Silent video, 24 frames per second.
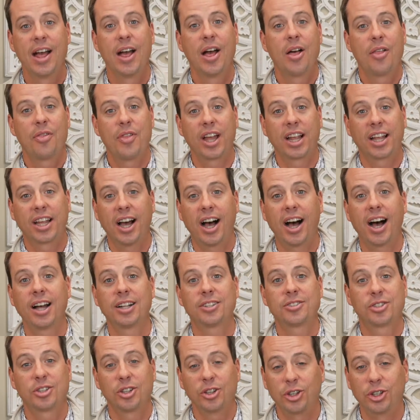that
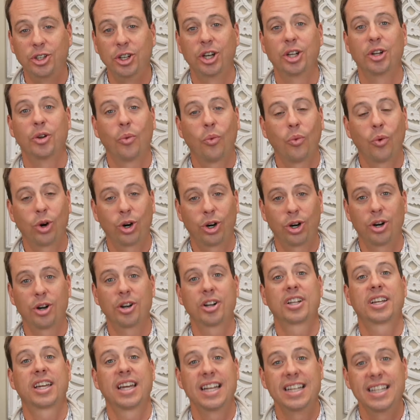God's good word
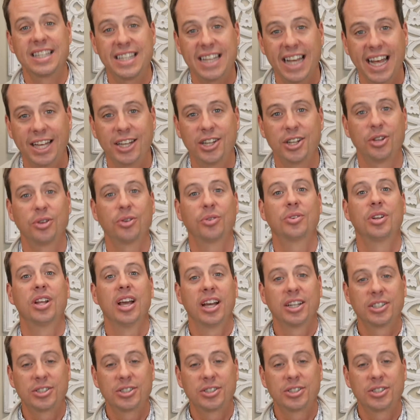continued